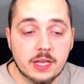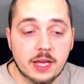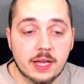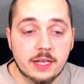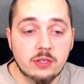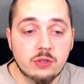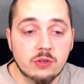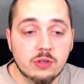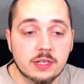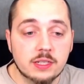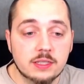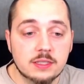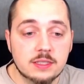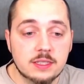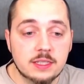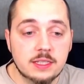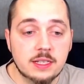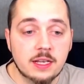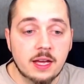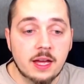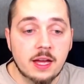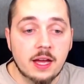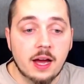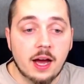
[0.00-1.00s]
And you can
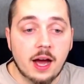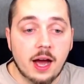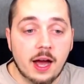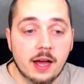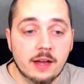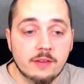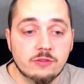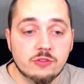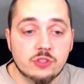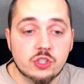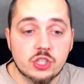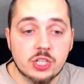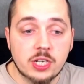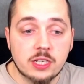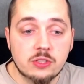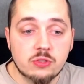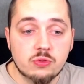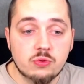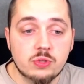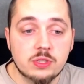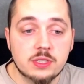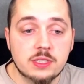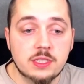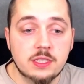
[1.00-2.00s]
see I've
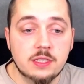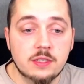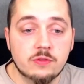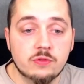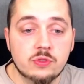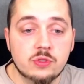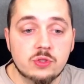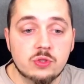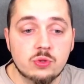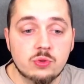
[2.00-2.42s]
just received